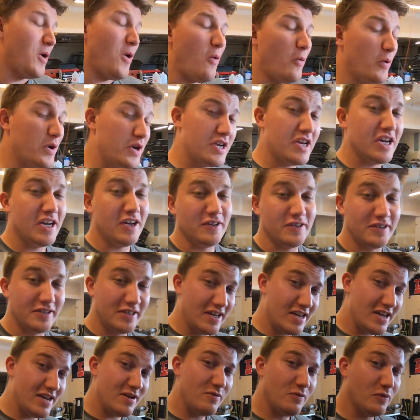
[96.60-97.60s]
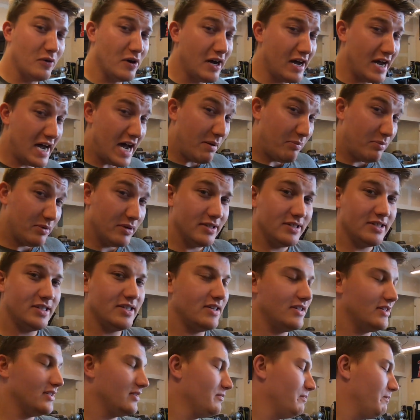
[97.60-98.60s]
we shall see what
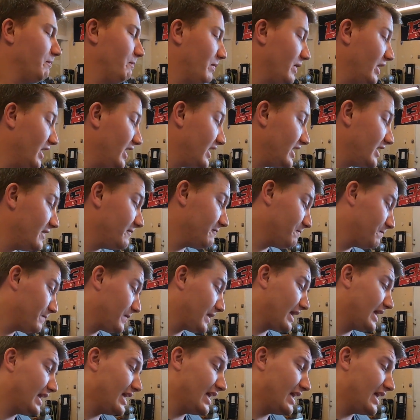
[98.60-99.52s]
happens, but